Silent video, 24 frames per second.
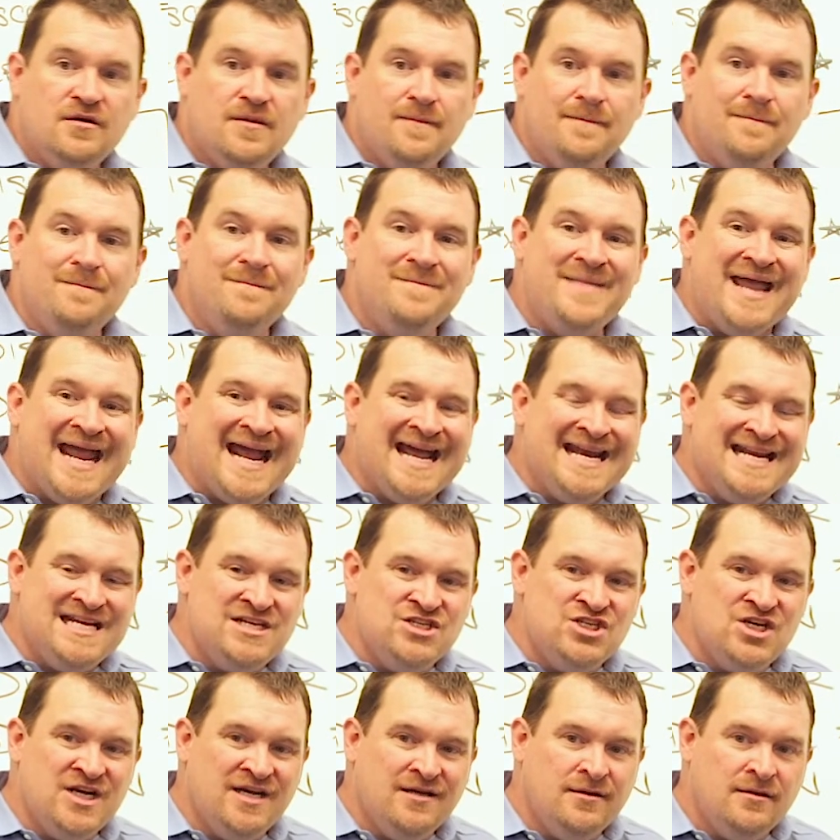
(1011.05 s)

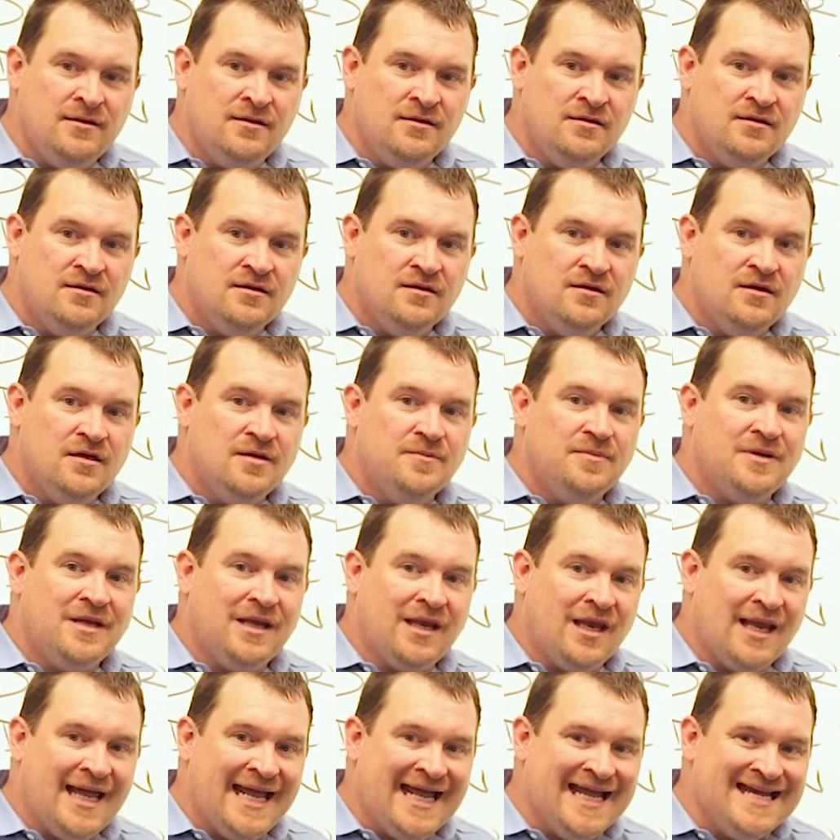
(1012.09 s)
managing
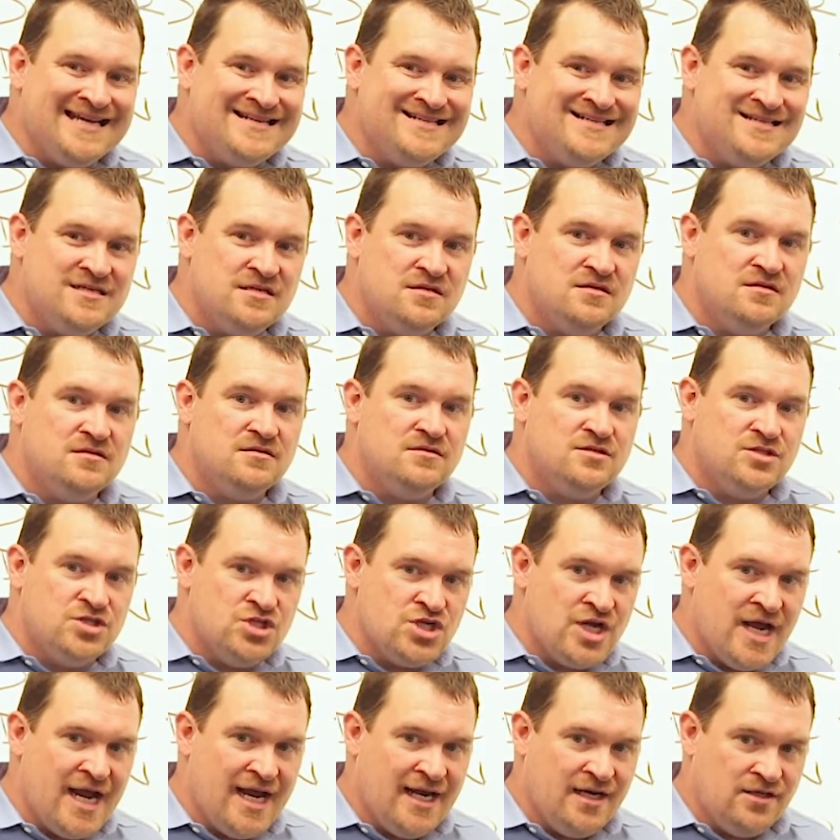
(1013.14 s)
planned
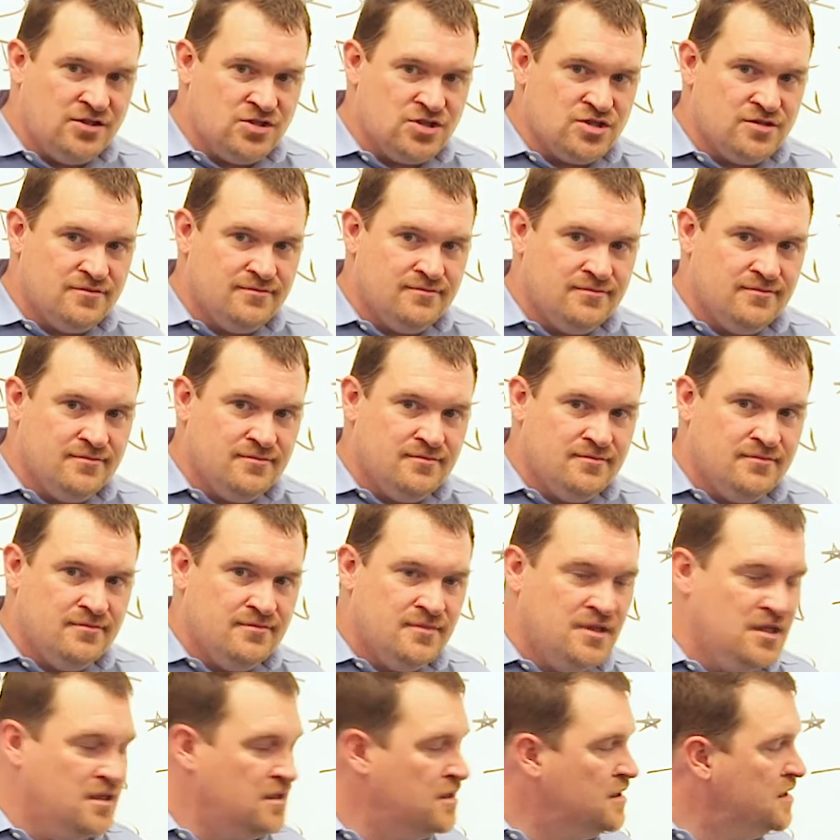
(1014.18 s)
change.
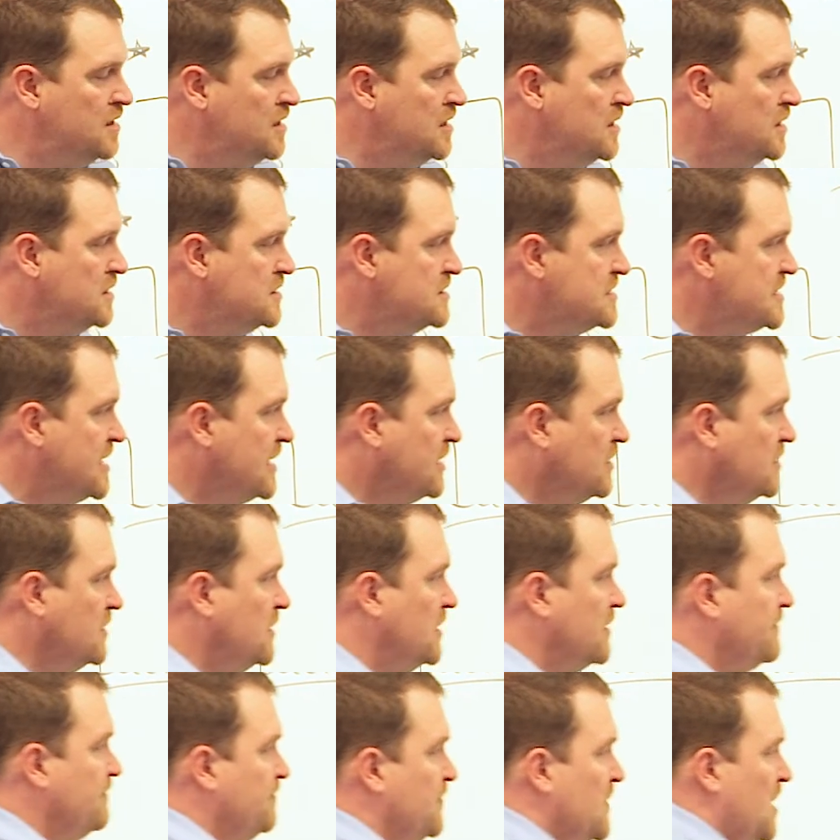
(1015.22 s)
Let's take a
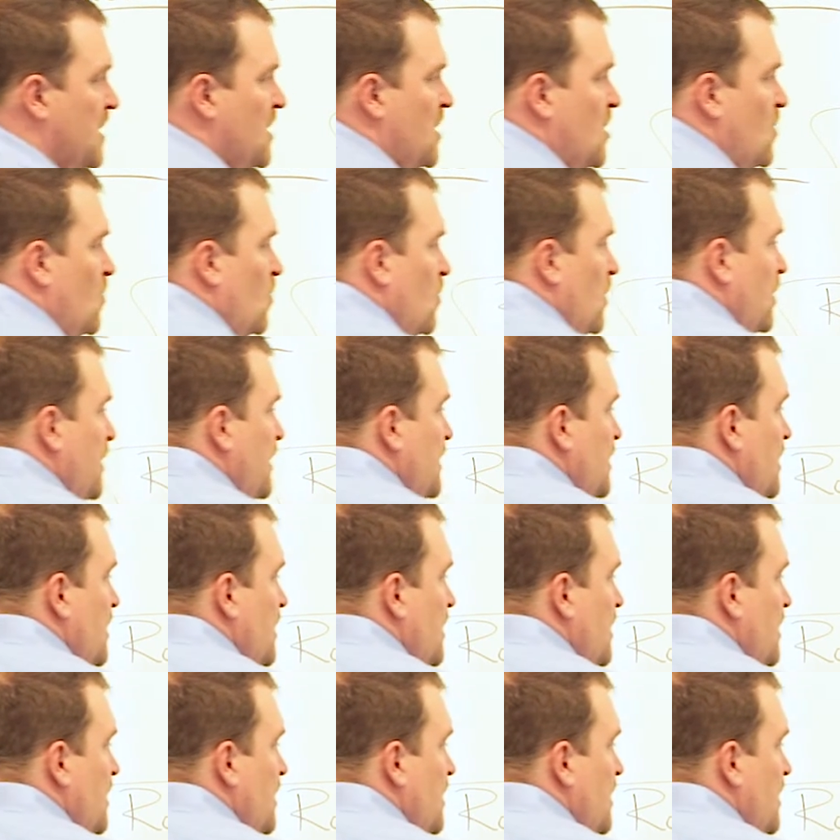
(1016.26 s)
look. We're going